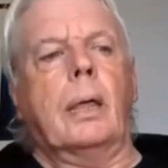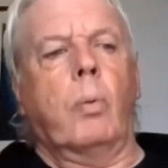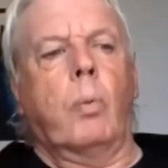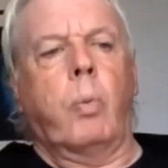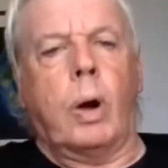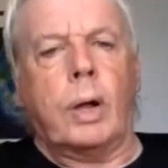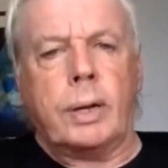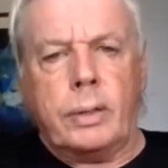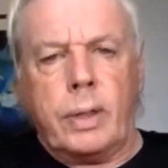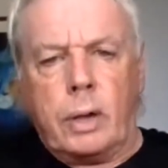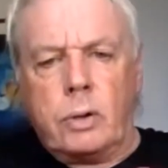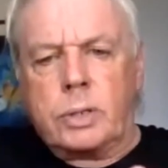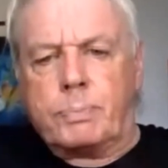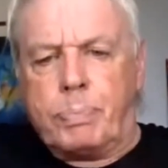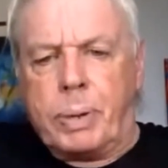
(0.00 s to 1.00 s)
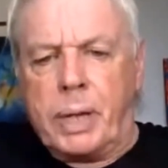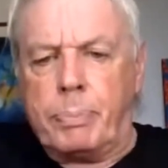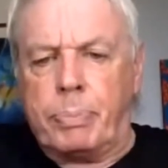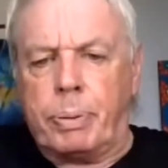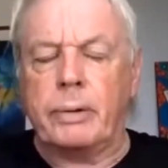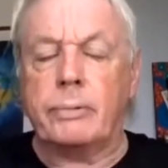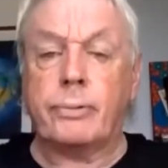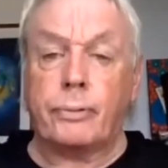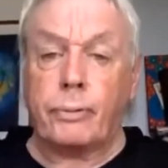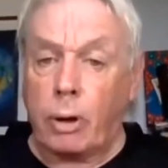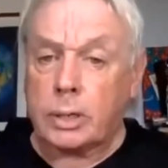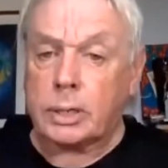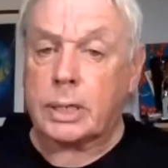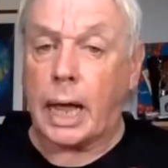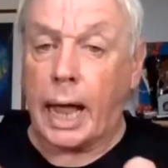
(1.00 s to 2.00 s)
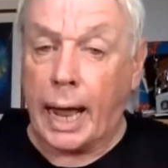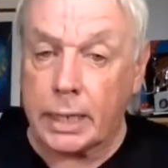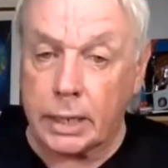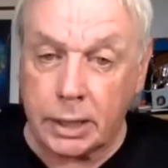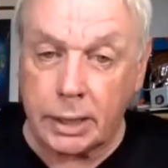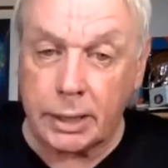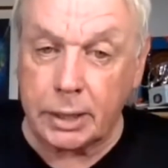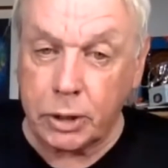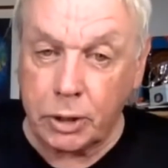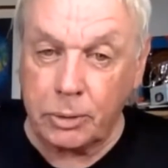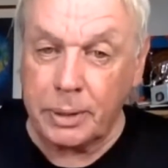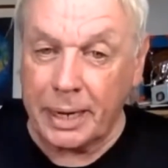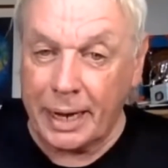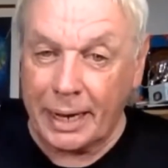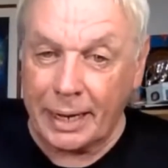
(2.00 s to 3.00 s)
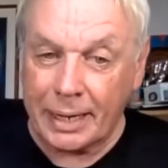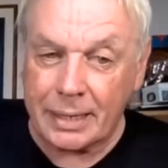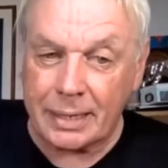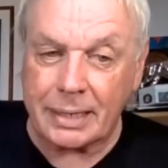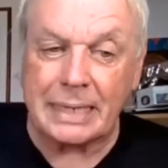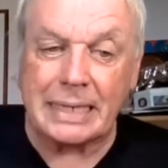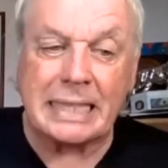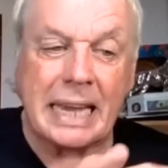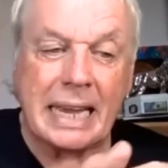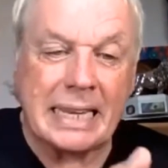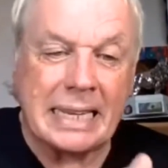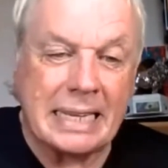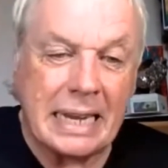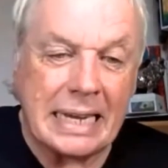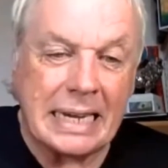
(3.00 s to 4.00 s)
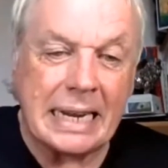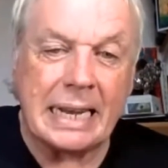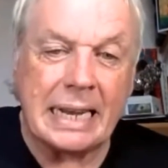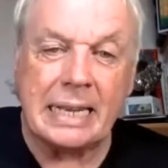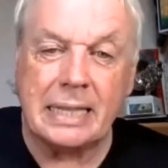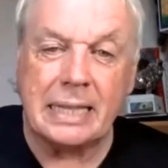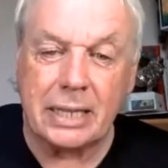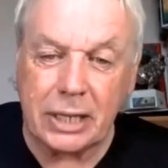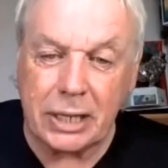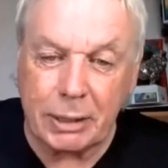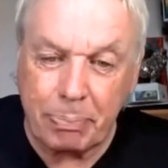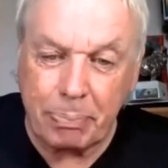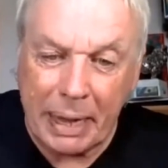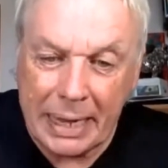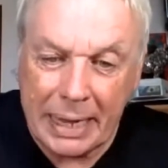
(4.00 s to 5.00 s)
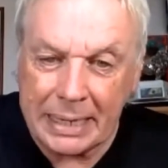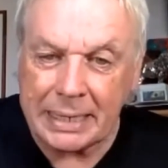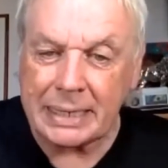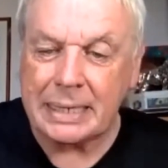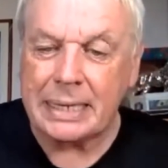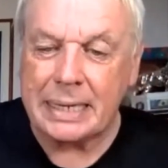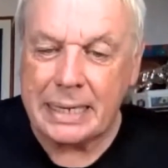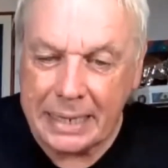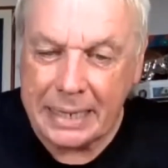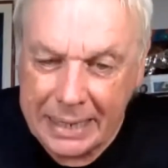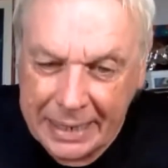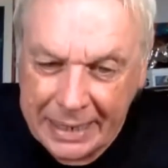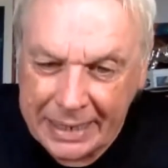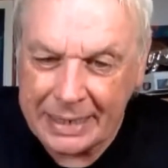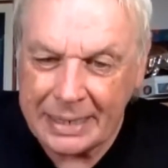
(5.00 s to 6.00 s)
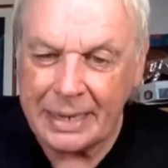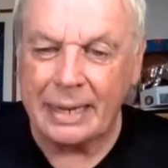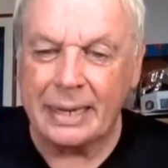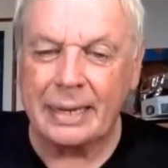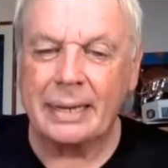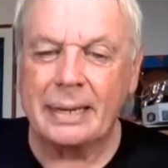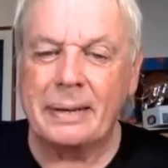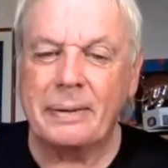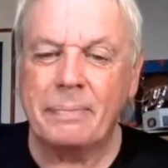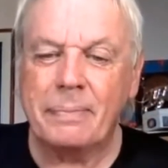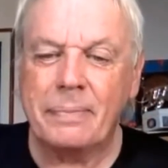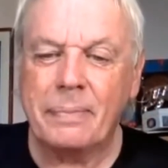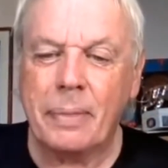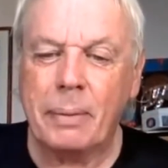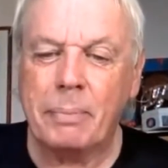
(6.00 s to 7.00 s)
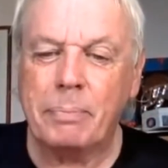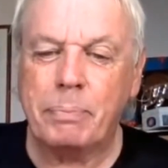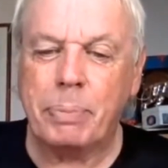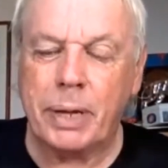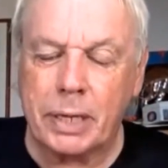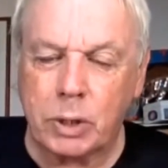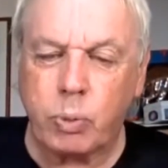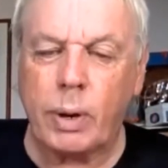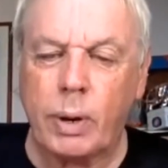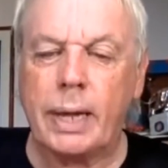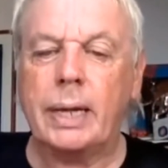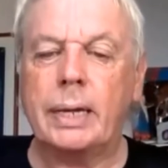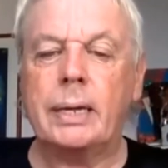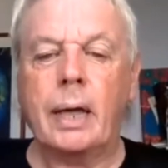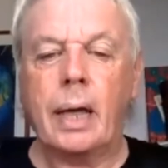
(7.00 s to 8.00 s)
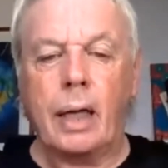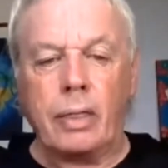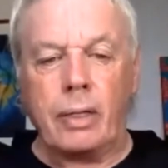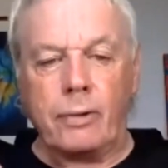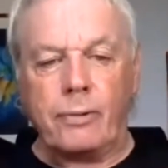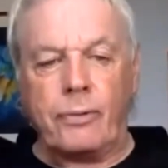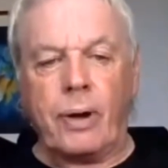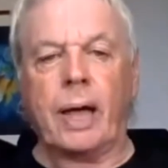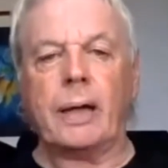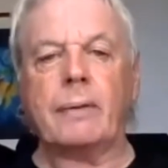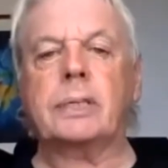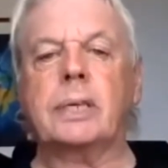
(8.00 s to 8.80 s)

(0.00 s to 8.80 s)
what are those people in frocks actually doing, Alex? They're getting in the spaces between the five